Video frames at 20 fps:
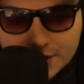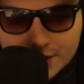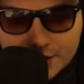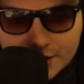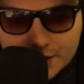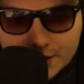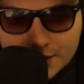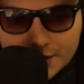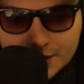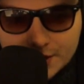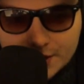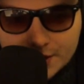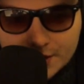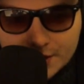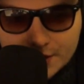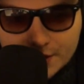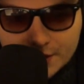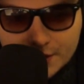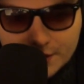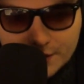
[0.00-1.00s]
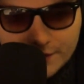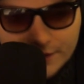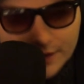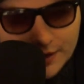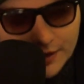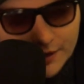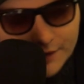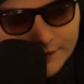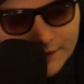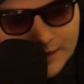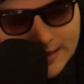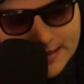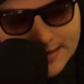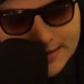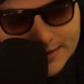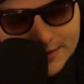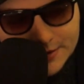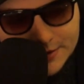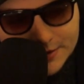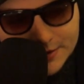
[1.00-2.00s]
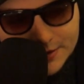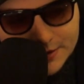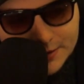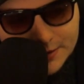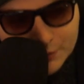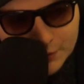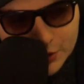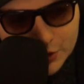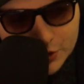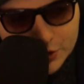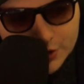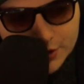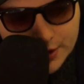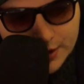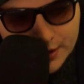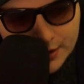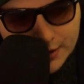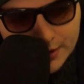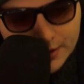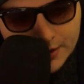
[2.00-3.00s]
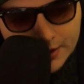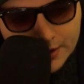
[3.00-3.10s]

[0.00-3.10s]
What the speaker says: of a lot of assets in Russia,